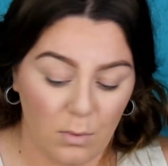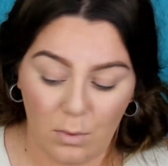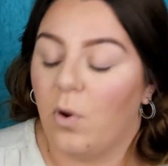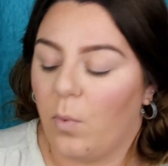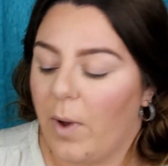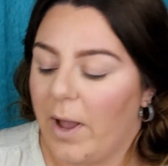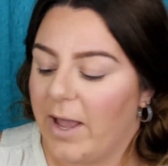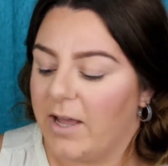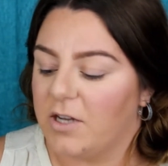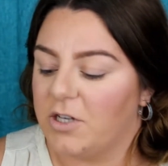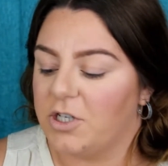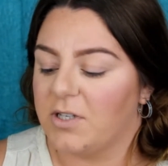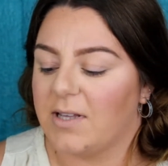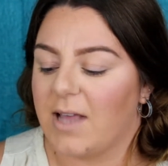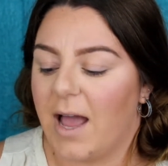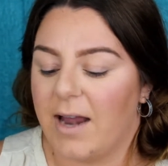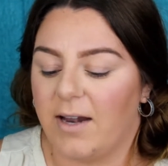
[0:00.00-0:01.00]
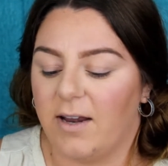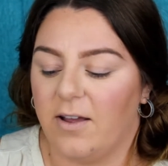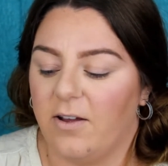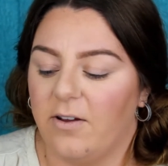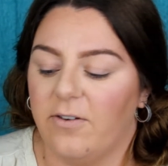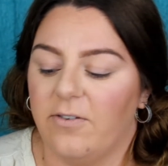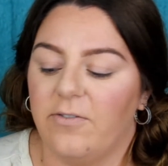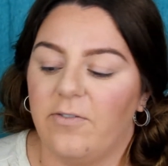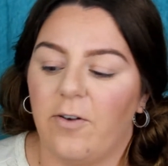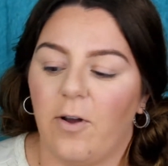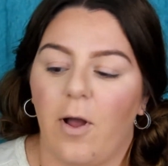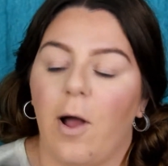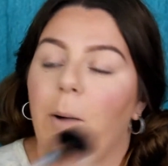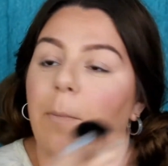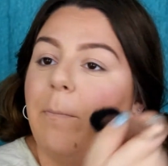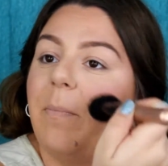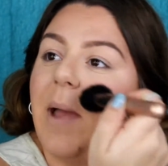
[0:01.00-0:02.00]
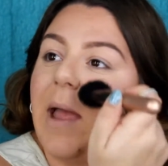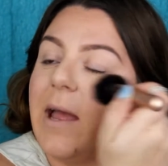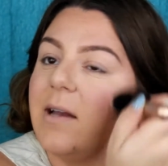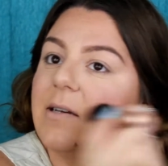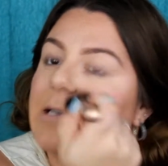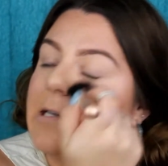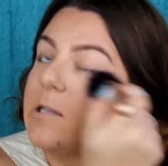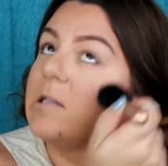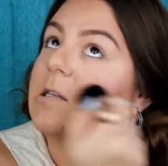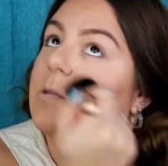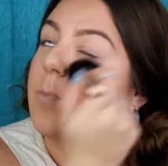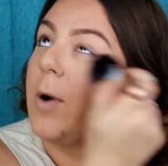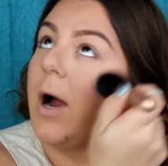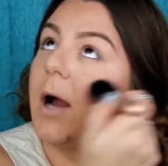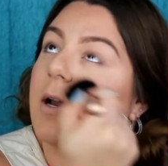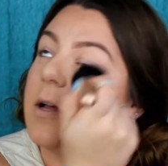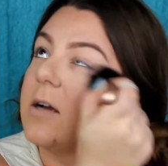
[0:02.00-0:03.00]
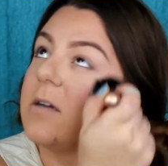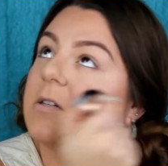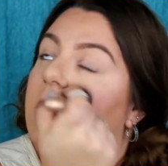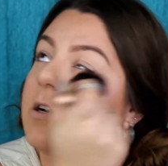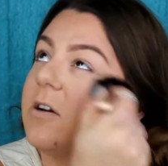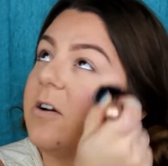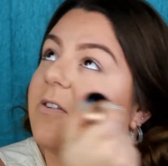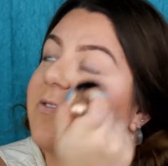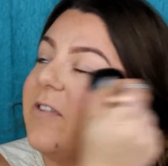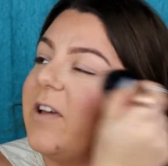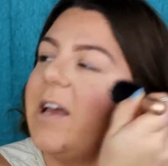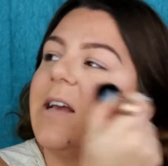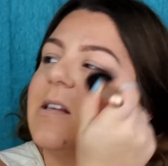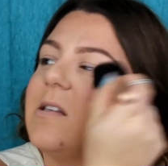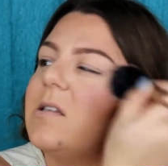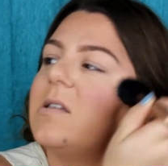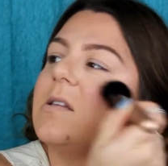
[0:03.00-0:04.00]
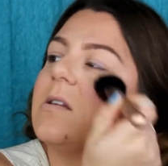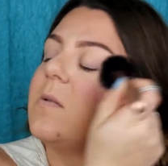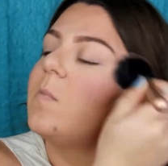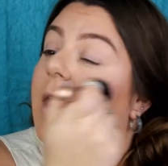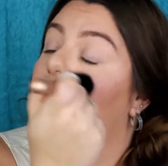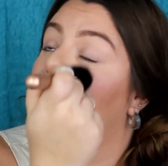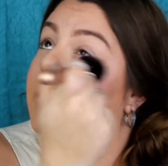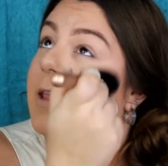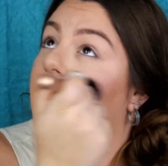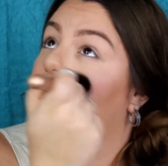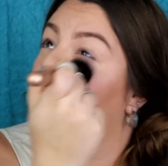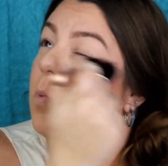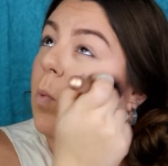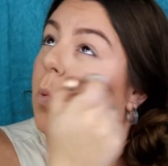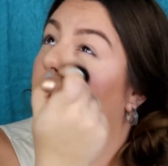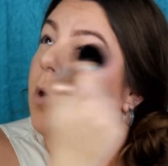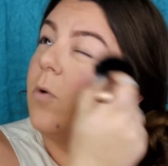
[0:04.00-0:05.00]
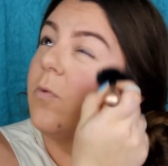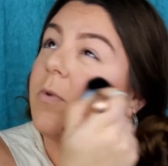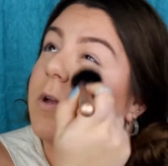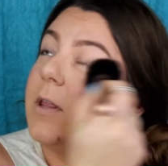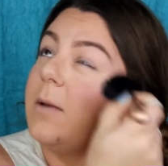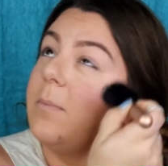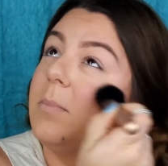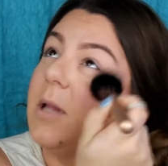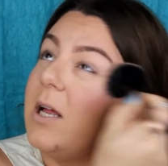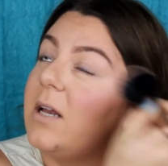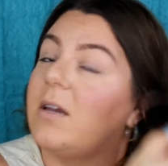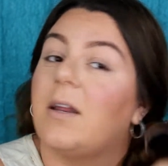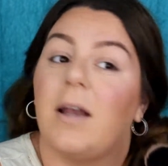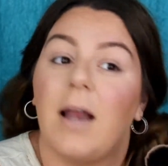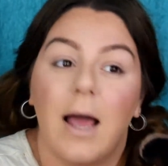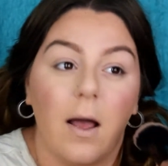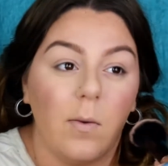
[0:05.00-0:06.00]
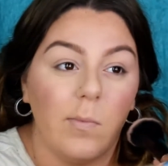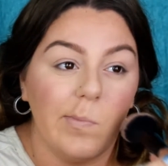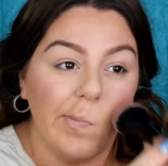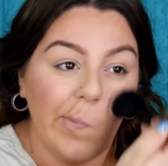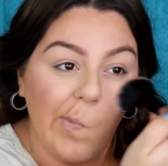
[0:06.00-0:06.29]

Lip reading: The way it just kind of abandons product on your face and then won't really blend it out.